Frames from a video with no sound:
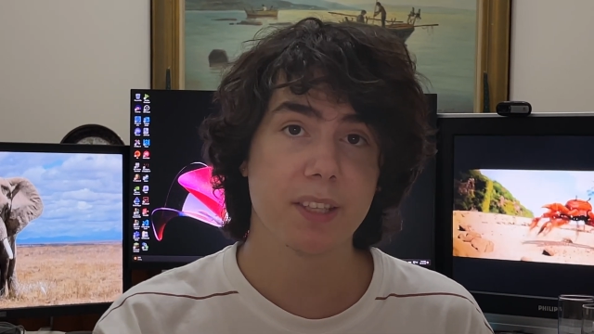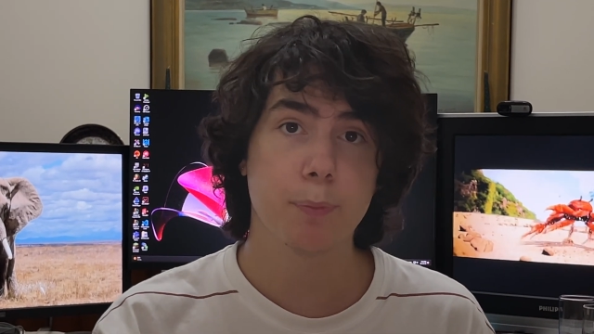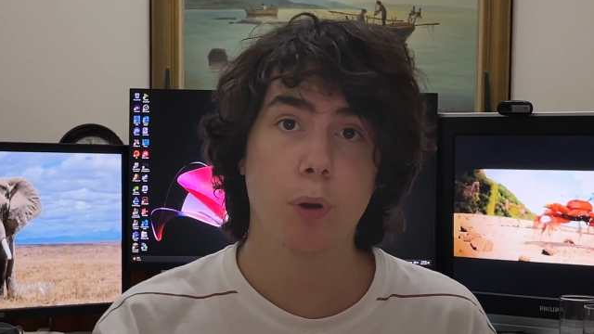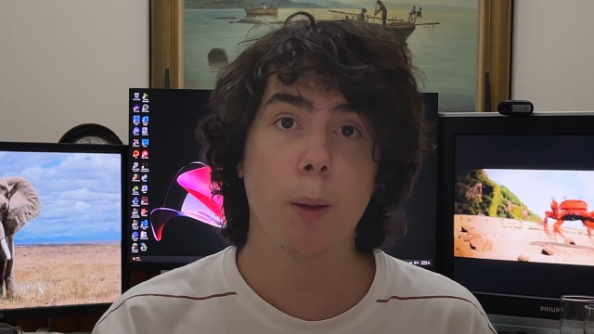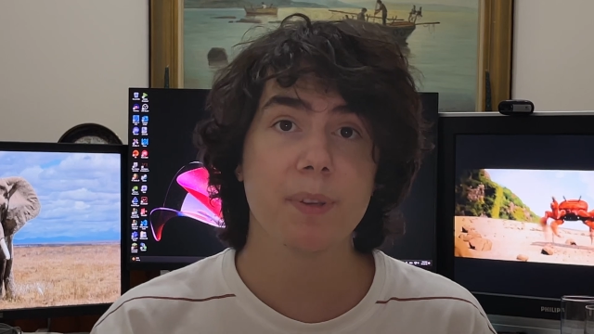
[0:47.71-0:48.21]
that
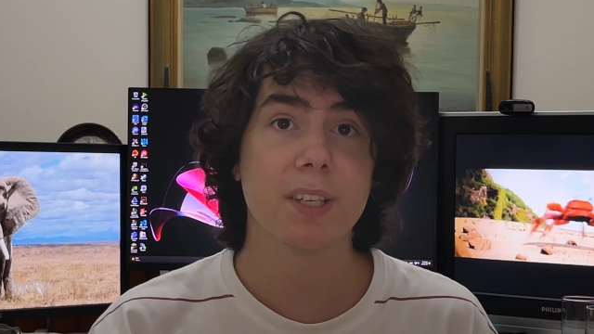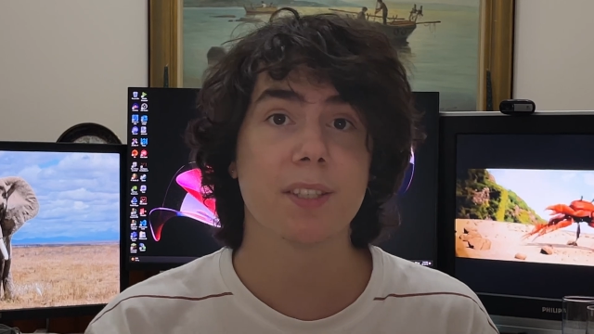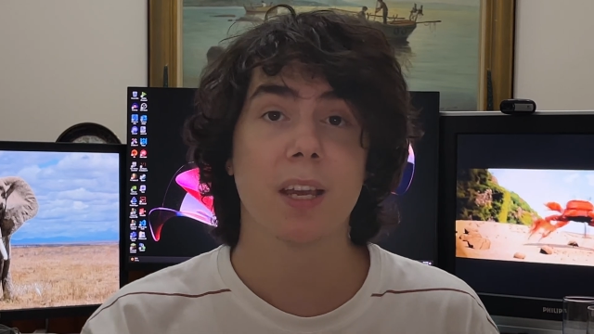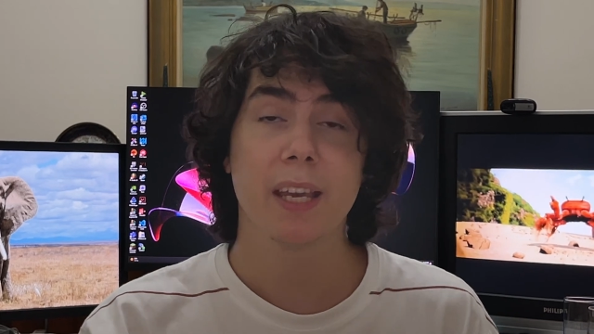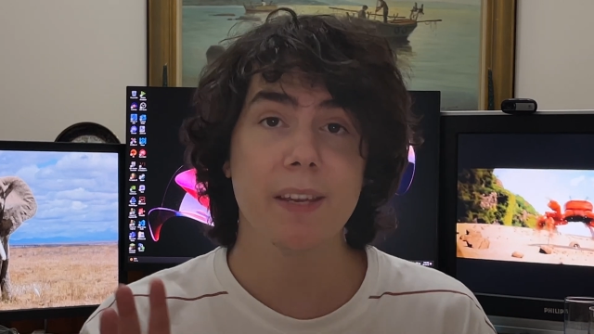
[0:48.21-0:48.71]

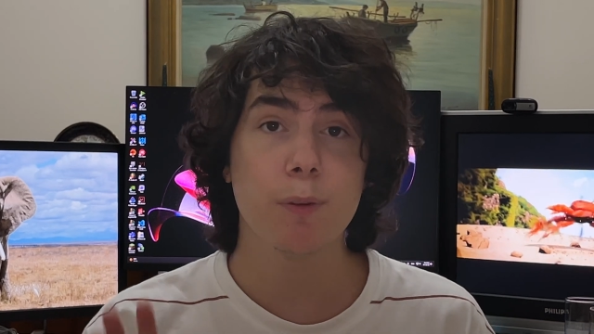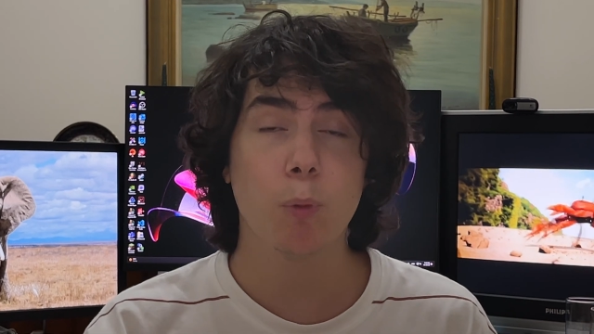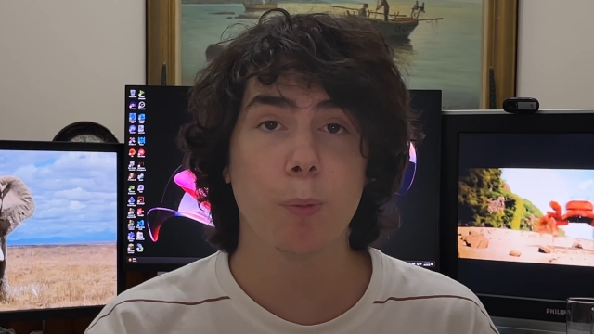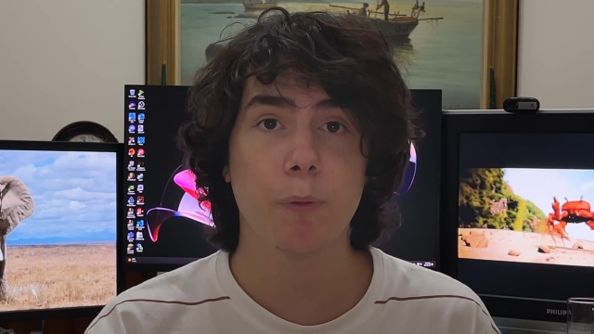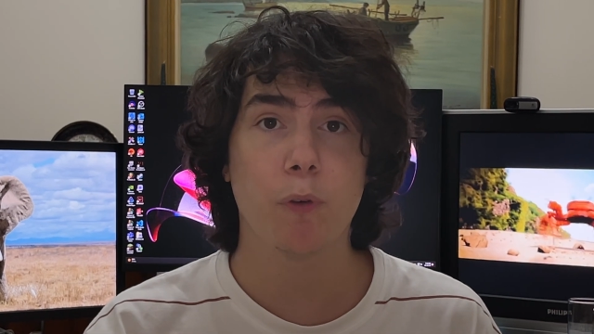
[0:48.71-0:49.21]
promises even
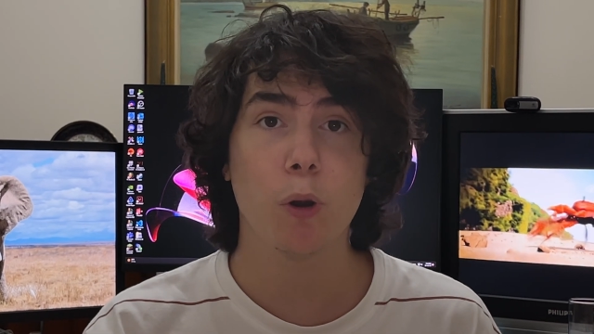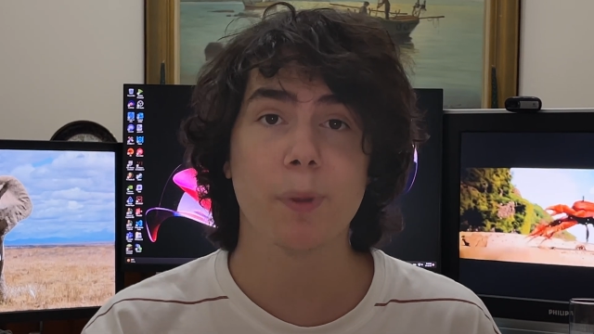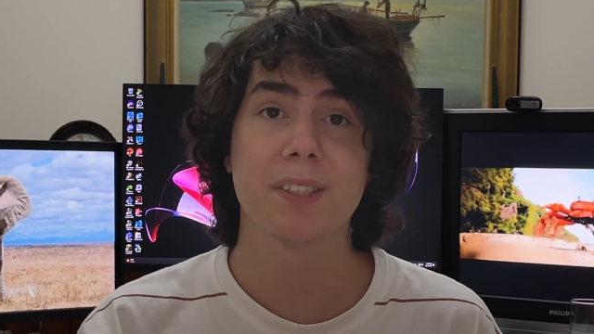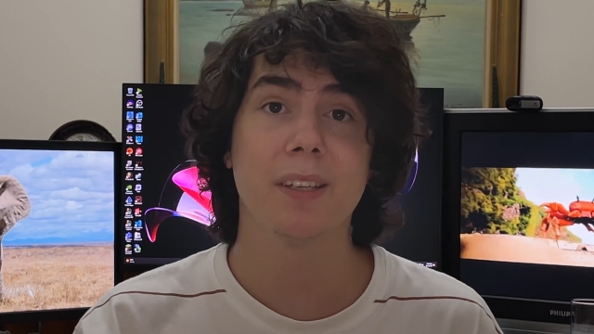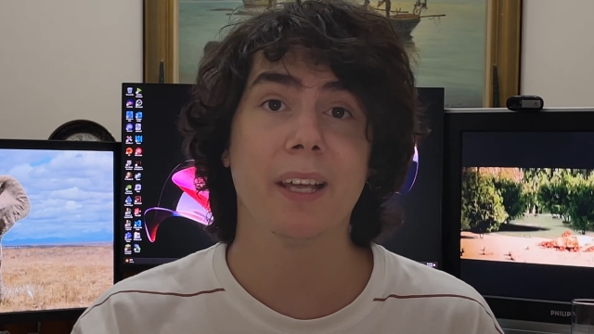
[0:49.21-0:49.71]
more
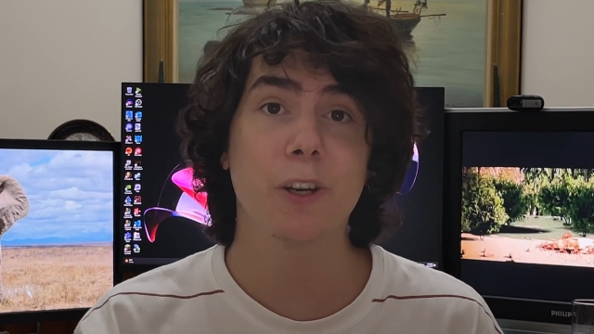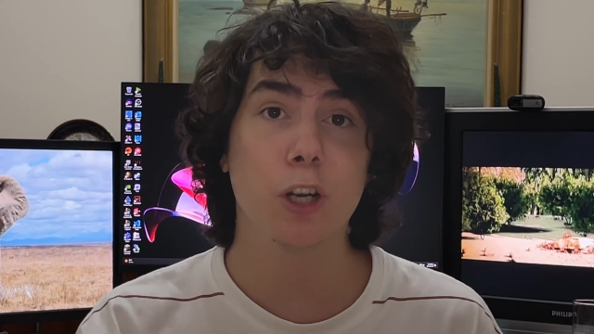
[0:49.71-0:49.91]
performance and inner